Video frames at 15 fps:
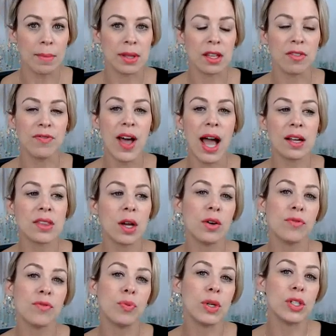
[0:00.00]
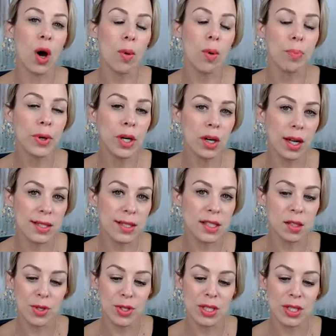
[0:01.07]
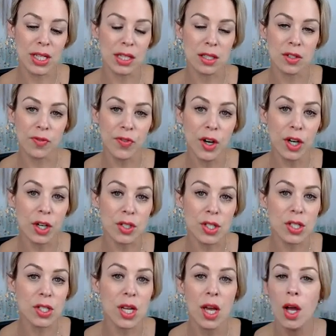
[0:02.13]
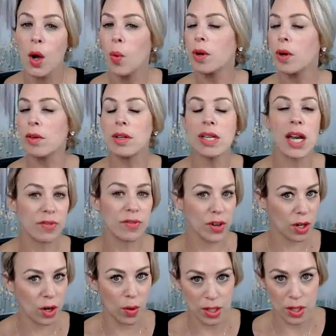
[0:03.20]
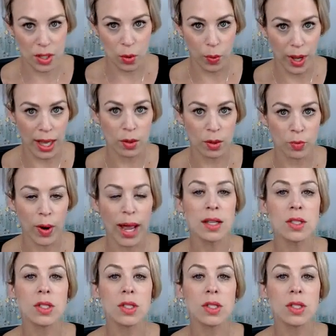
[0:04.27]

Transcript: And the fact that if we don't put our customers' needs first, we're never going to win, right?